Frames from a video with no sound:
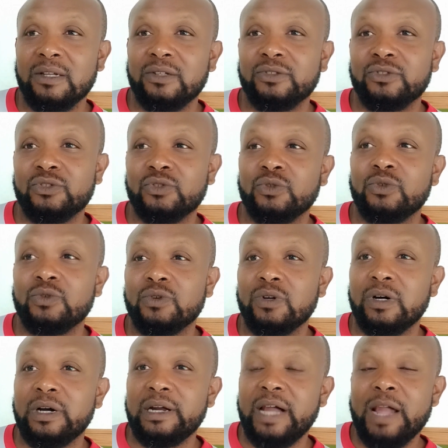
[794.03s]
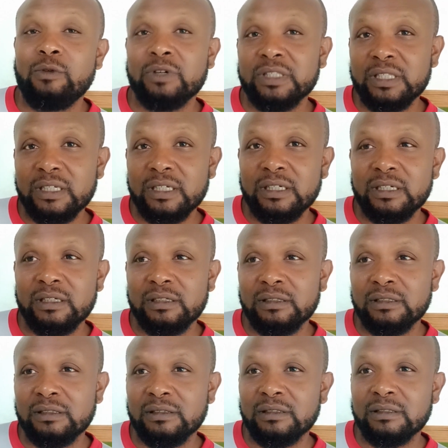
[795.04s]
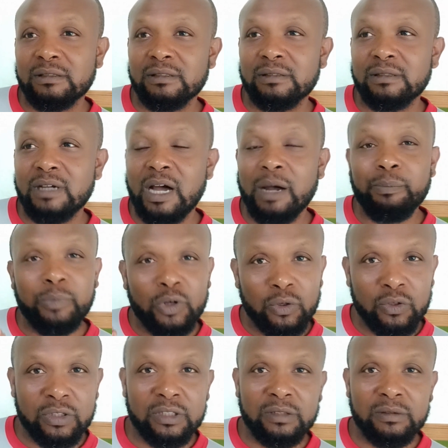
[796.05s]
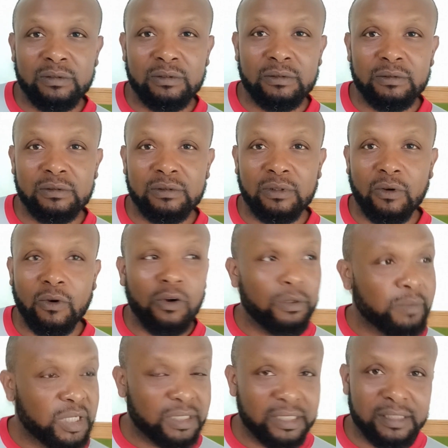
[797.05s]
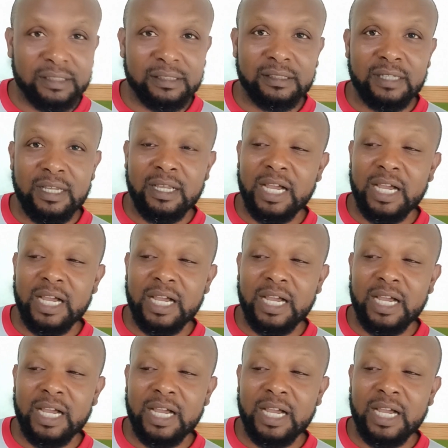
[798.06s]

So I want to applaud all mothers.